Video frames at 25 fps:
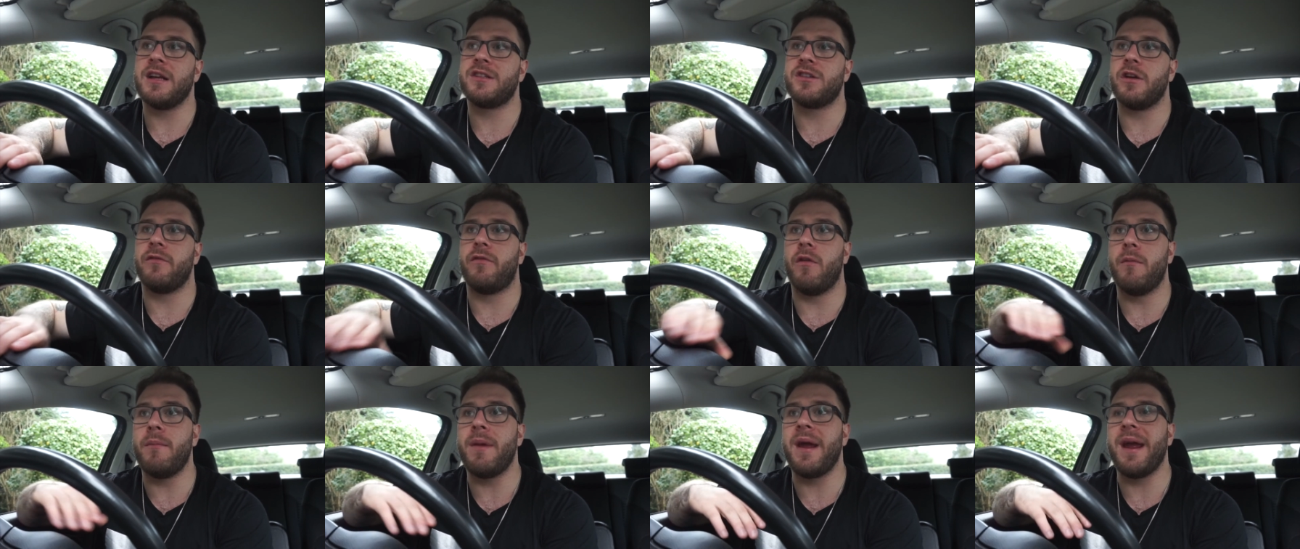So
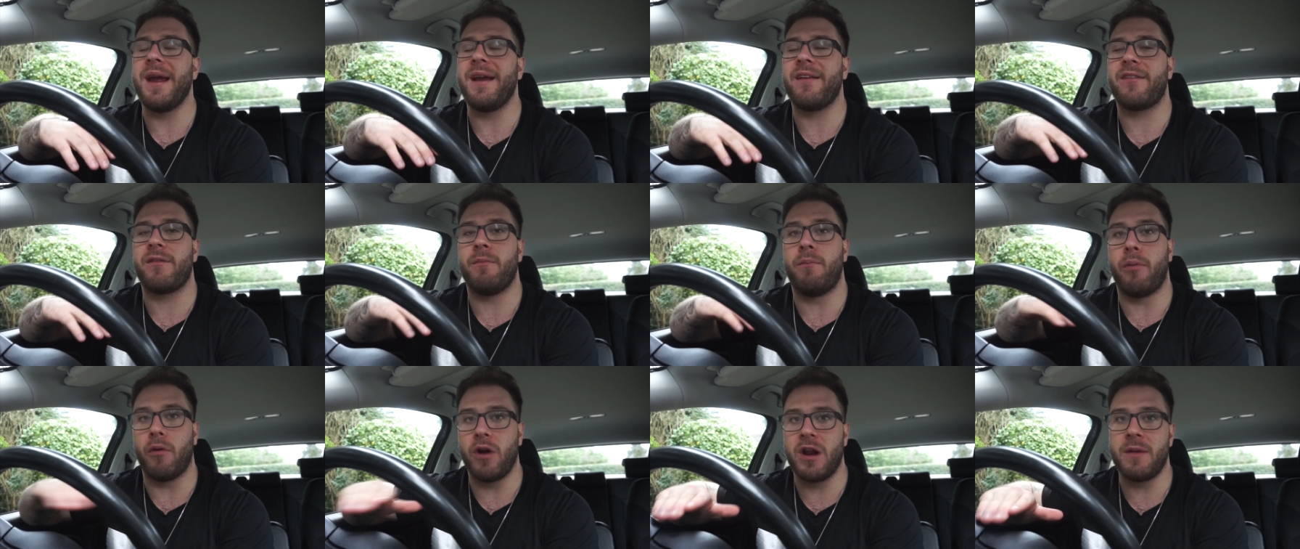for me,
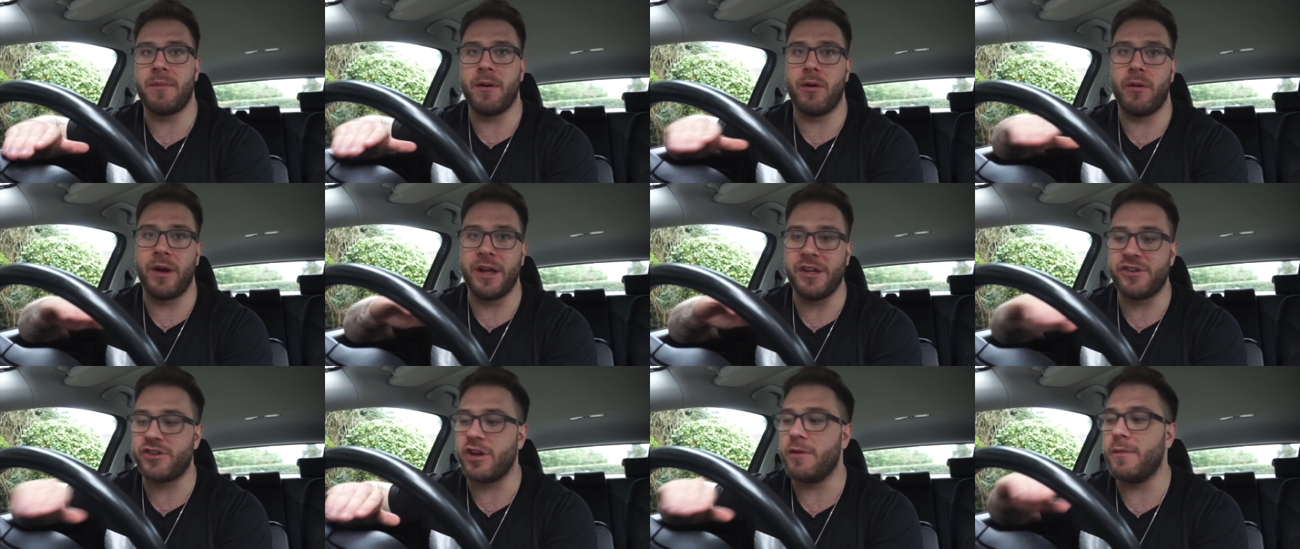it's
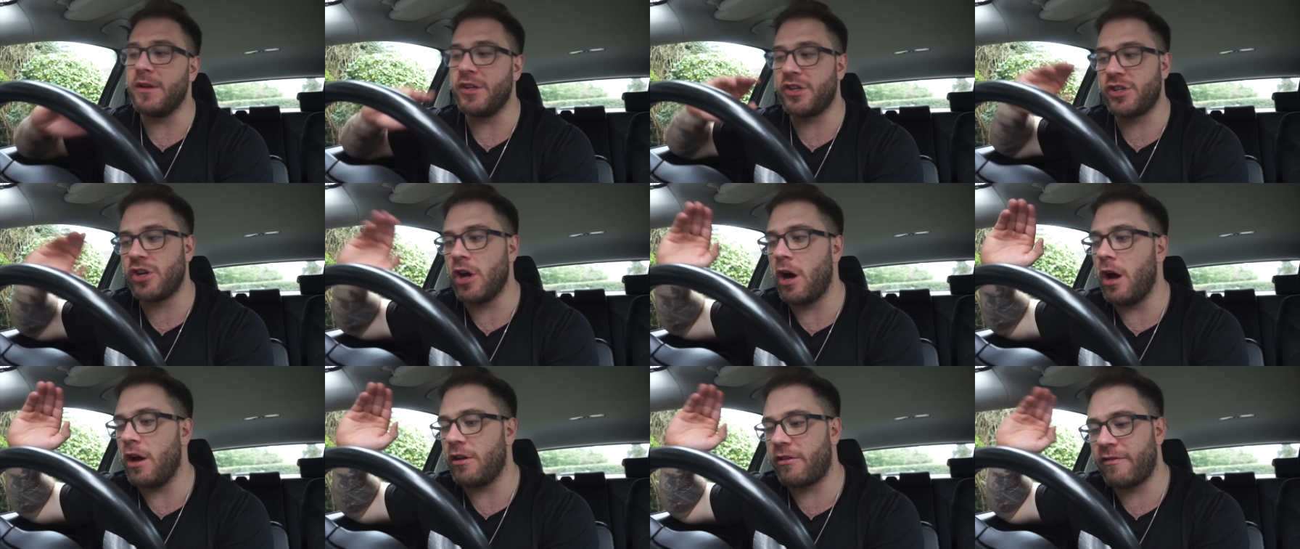bodybuilding, gym and
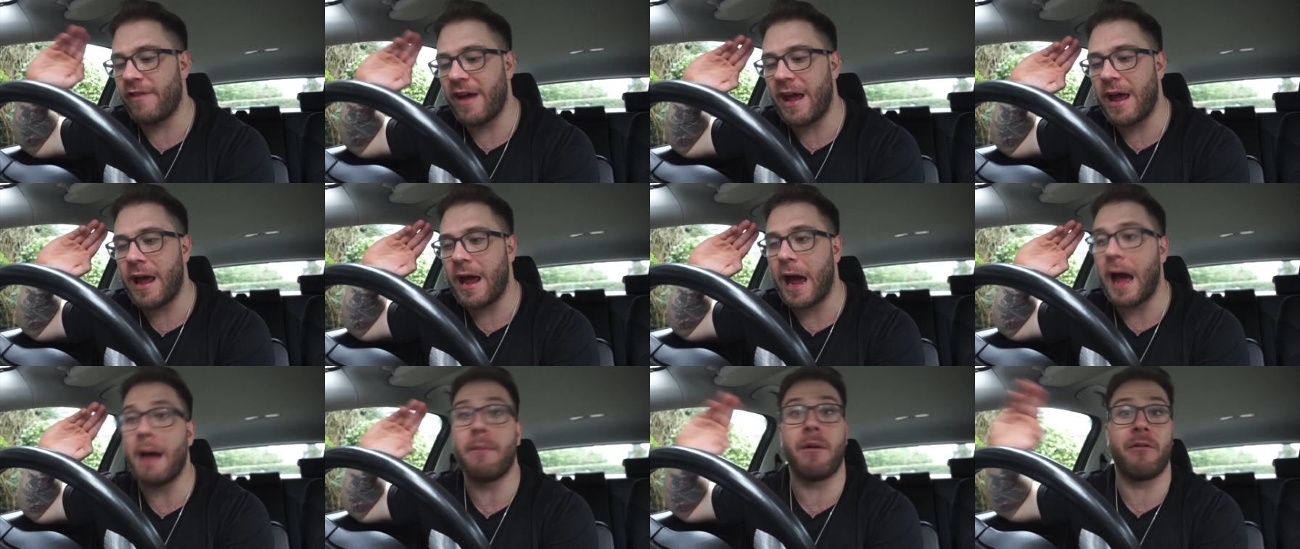church.
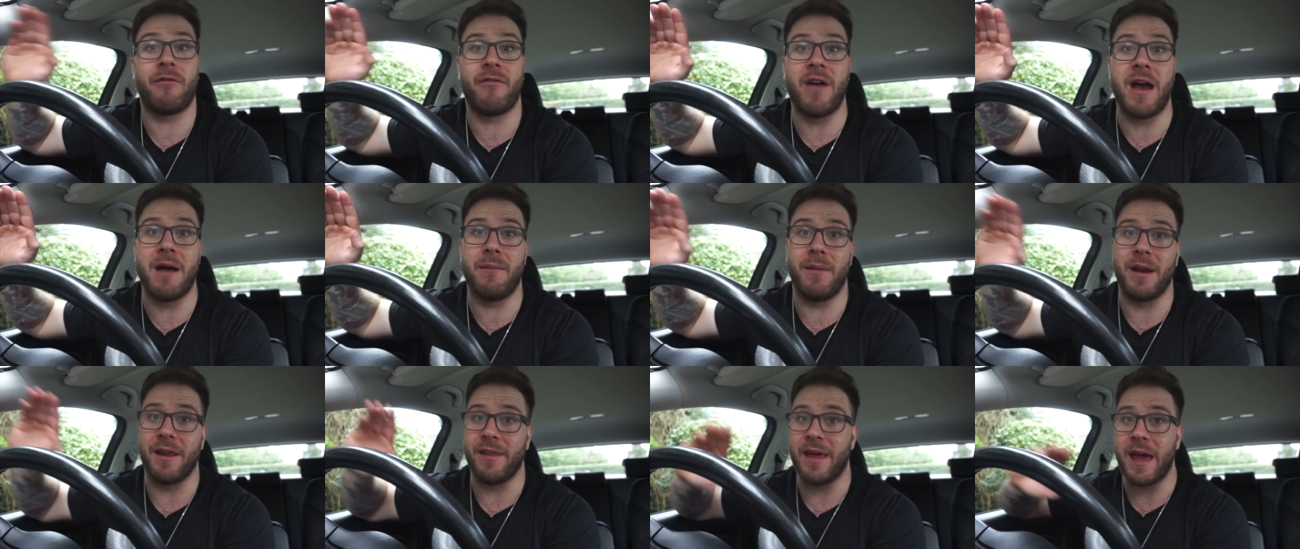And my
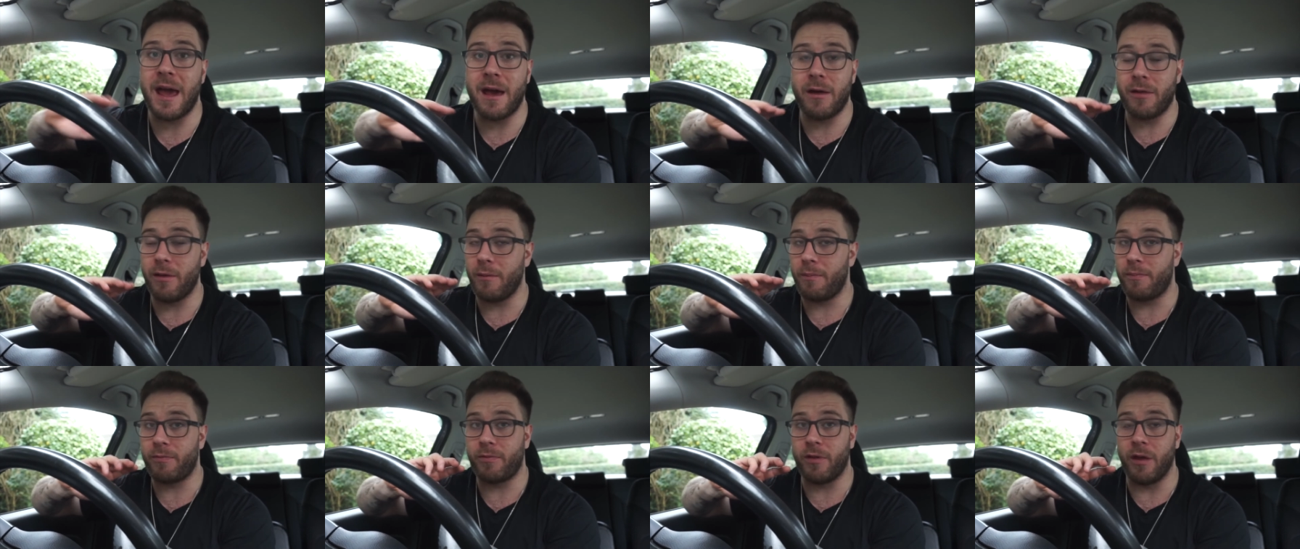family, they are
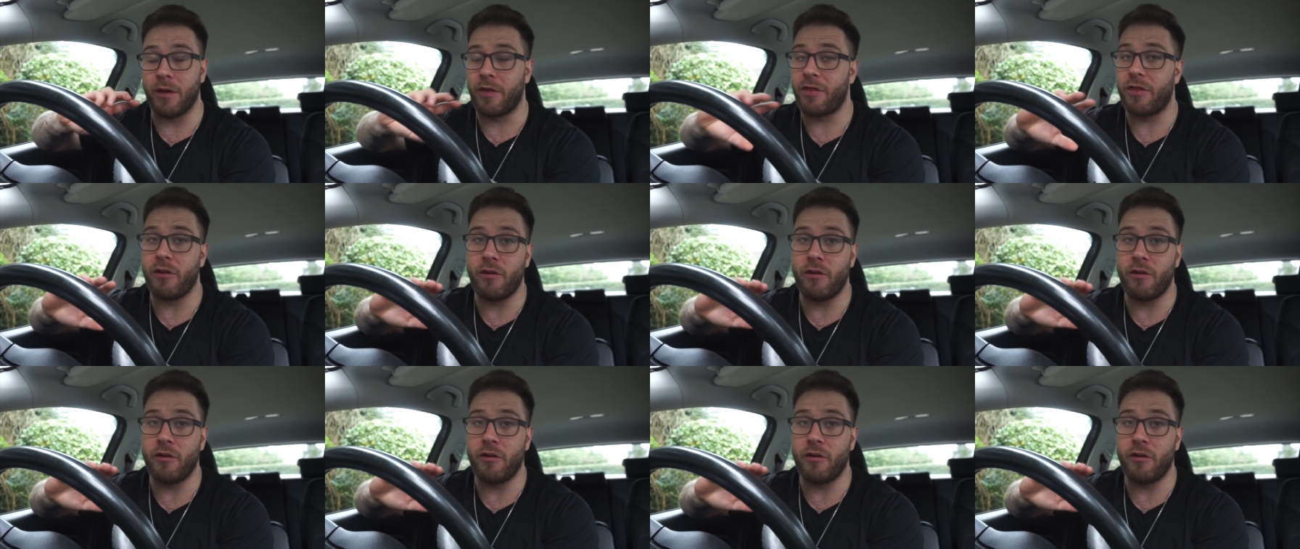the